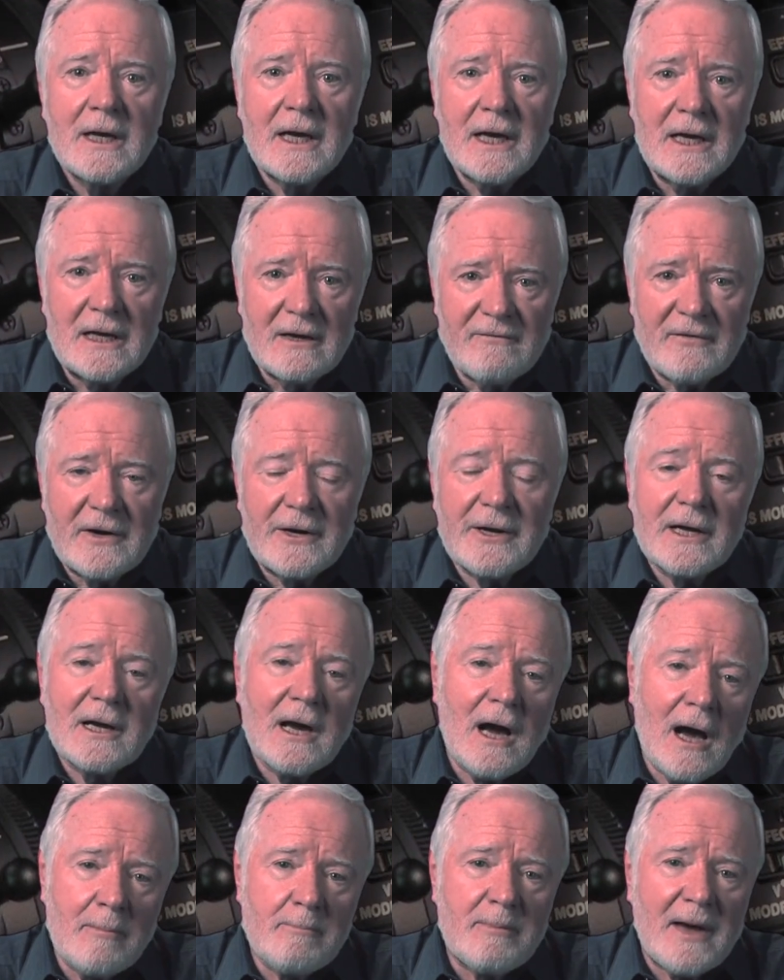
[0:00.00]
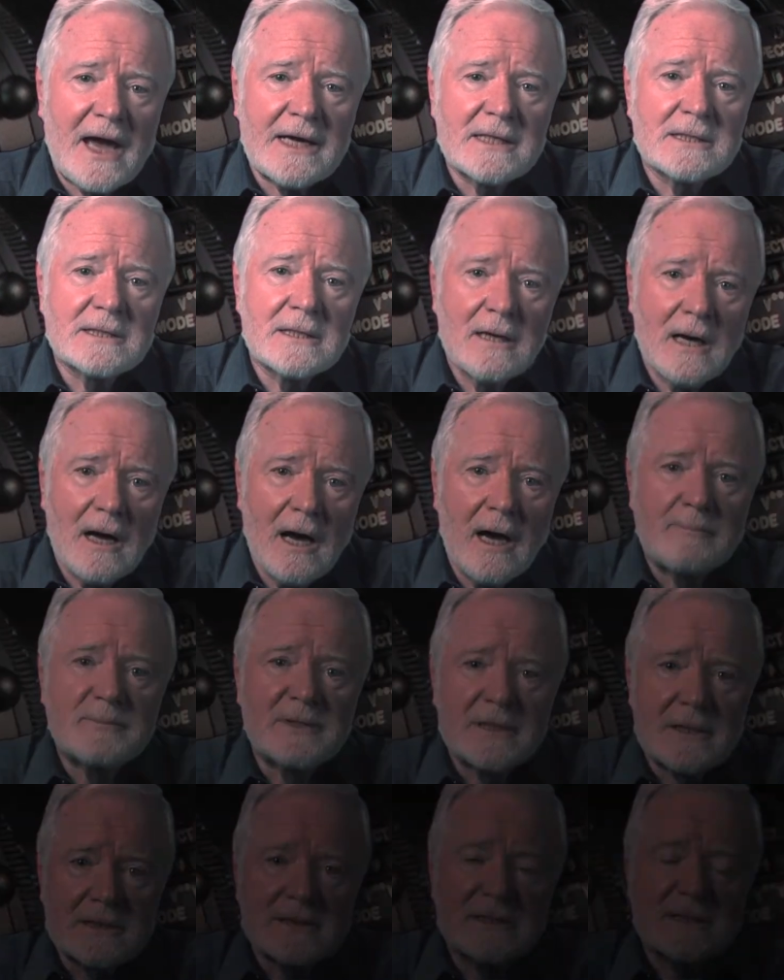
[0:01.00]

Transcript: in a very compact optical